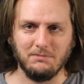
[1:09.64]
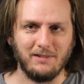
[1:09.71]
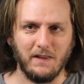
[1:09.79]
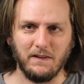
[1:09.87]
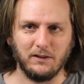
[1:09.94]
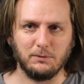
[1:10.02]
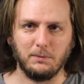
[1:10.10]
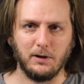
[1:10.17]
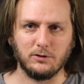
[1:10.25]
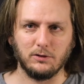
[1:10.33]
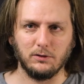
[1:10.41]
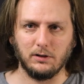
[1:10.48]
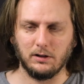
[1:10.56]
Nothing
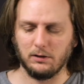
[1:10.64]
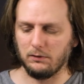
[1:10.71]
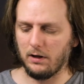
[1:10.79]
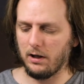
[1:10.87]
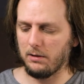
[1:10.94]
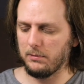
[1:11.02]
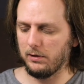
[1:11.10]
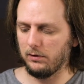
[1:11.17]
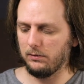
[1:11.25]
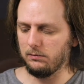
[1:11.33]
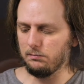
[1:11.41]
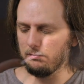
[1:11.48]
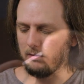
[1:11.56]
special, kind of run-of-the-mill.